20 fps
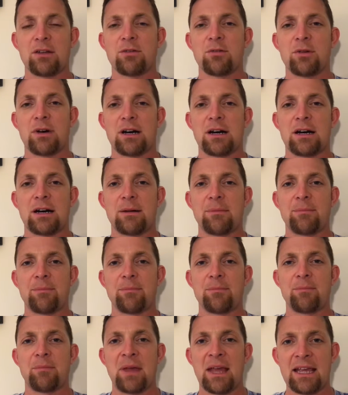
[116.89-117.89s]
to
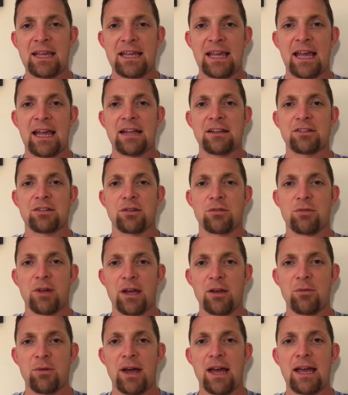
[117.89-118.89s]
make gains the
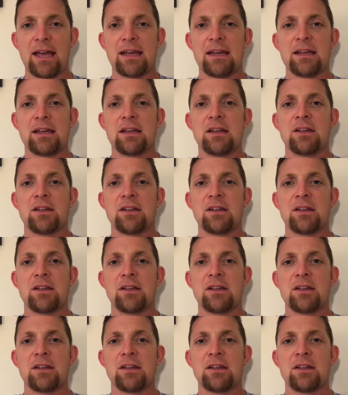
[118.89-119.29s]
right way,